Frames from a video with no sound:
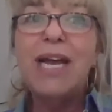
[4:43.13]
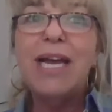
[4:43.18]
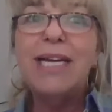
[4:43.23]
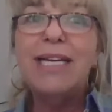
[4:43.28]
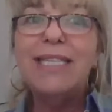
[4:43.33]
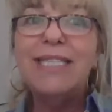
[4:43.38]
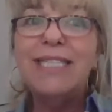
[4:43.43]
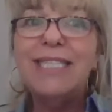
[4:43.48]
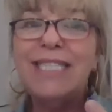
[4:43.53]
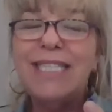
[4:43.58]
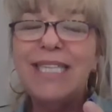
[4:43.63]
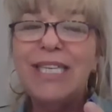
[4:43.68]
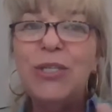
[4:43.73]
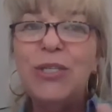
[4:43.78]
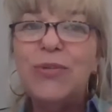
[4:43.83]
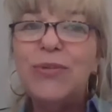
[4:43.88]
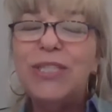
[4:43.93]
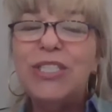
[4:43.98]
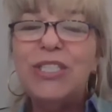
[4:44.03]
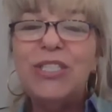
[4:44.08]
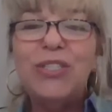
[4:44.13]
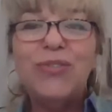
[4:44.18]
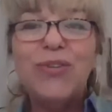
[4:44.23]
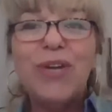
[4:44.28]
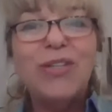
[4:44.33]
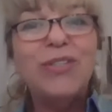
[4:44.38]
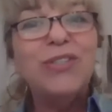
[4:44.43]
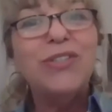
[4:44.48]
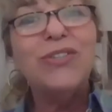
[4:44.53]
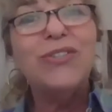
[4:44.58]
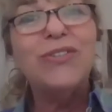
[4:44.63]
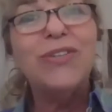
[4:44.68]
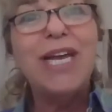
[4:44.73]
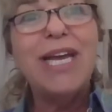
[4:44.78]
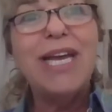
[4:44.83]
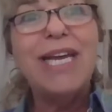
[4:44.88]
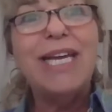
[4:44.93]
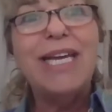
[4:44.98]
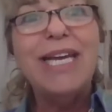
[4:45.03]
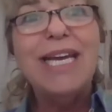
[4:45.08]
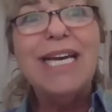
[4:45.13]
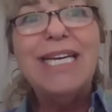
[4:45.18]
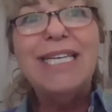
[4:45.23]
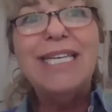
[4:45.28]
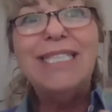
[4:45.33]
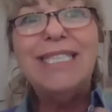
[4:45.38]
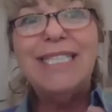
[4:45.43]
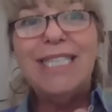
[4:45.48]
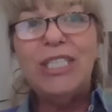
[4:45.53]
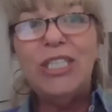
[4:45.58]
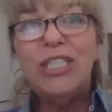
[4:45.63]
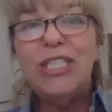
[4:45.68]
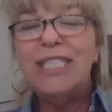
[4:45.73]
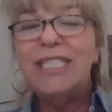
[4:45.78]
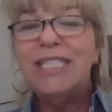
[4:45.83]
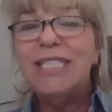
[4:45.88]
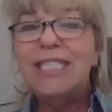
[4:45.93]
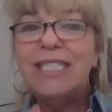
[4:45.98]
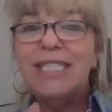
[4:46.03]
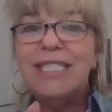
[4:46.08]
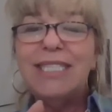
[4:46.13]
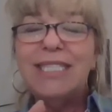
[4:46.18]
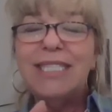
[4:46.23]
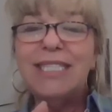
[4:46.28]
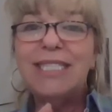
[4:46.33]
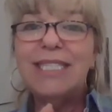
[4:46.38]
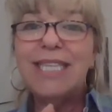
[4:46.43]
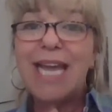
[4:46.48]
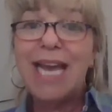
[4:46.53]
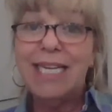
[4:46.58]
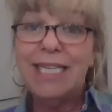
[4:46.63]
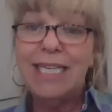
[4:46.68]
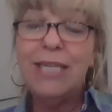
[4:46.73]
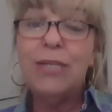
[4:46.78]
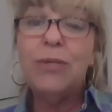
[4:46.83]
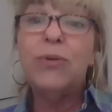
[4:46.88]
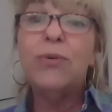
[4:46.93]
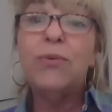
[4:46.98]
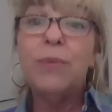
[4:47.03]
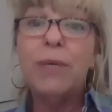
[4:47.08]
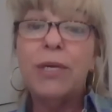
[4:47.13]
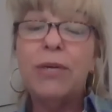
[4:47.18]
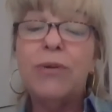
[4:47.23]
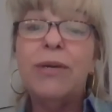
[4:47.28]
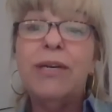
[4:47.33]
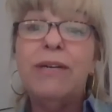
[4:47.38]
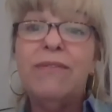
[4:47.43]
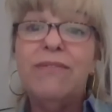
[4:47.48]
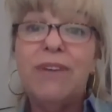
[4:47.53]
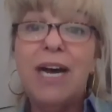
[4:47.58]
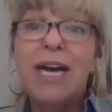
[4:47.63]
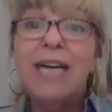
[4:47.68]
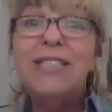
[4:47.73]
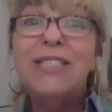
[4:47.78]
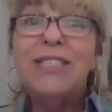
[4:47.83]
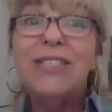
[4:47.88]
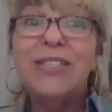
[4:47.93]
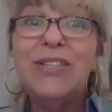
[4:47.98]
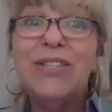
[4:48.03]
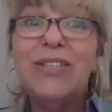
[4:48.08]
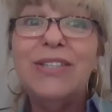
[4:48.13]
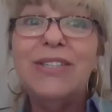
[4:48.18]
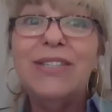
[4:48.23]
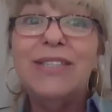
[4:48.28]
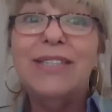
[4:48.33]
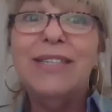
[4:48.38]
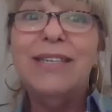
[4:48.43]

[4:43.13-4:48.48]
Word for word: a senior instructor, a teaching assistant, and a career advisor.